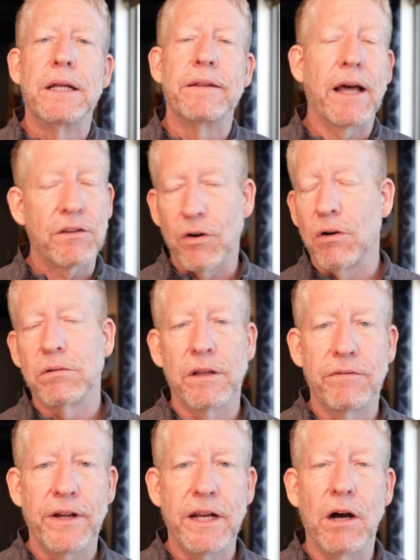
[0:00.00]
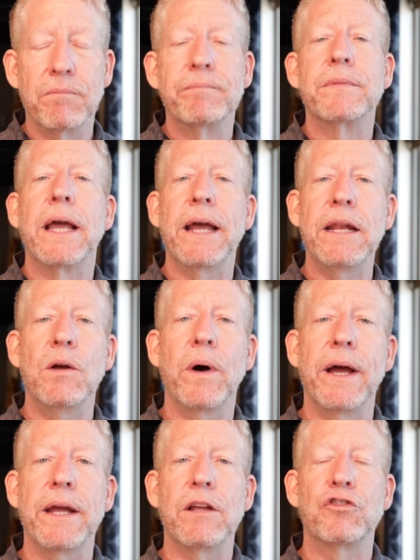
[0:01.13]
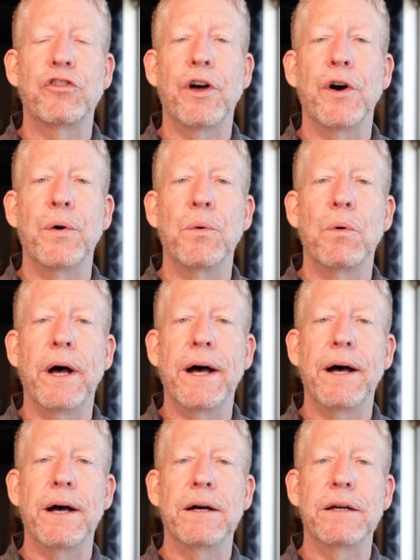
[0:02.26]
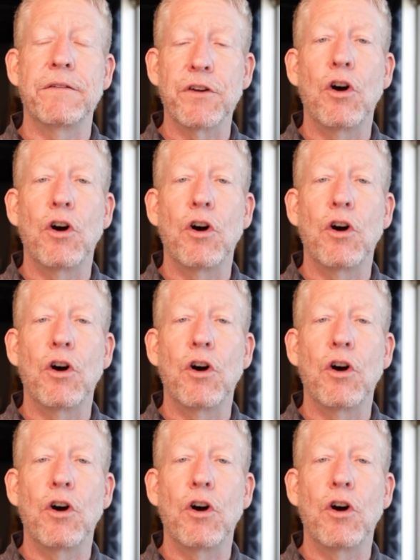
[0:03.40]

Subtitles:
That's for a whole nother video. Anyway, so if you're